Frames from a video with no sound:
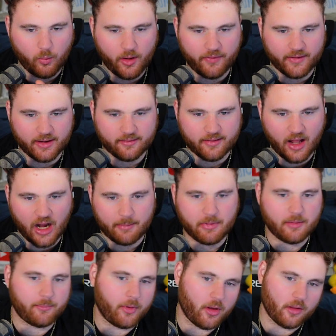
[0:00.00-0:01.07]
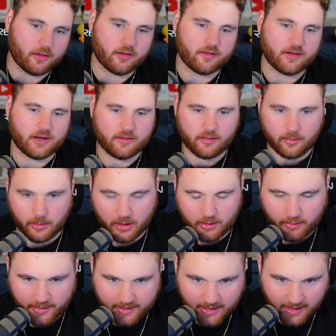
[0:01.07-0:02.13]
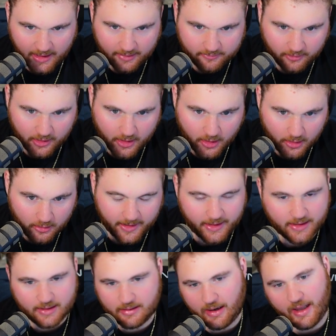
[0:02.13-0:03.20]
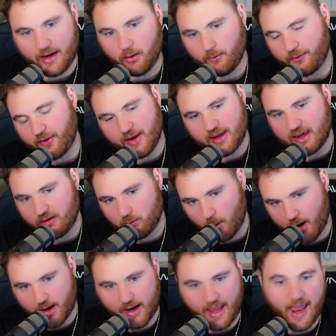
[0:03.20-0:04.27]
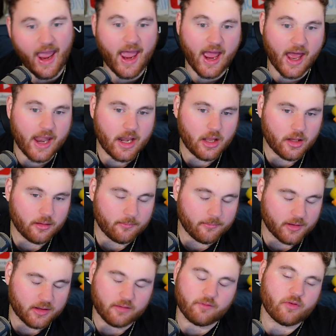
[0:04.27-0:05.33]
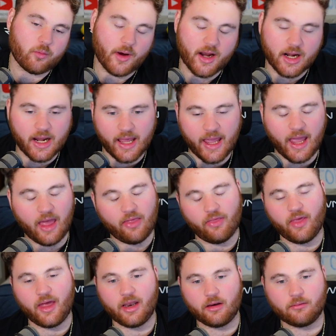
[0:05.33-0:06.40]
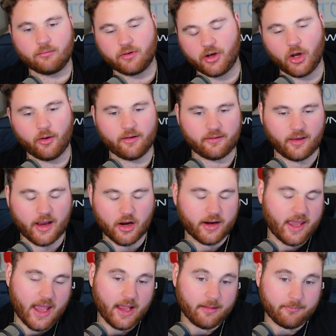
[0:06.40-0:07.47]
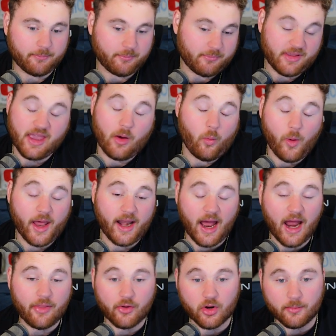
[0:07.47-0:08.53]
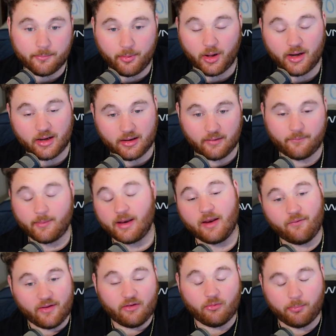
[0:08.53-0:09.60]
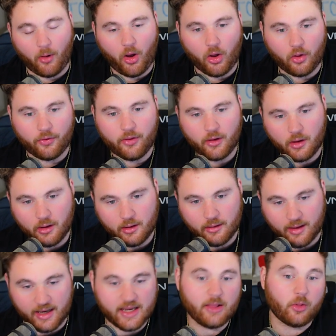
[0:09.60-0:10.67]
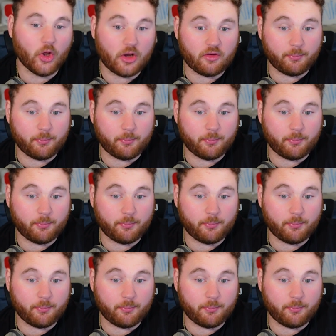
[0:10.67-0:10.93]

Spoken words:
wet, then he's gotta be bald because it doesn't look like he has hair. And I don't think he's wearing a hat, because if he's wearing a hat, then, you know, his hair can't get wet either. But I mean, if he's bald and he looks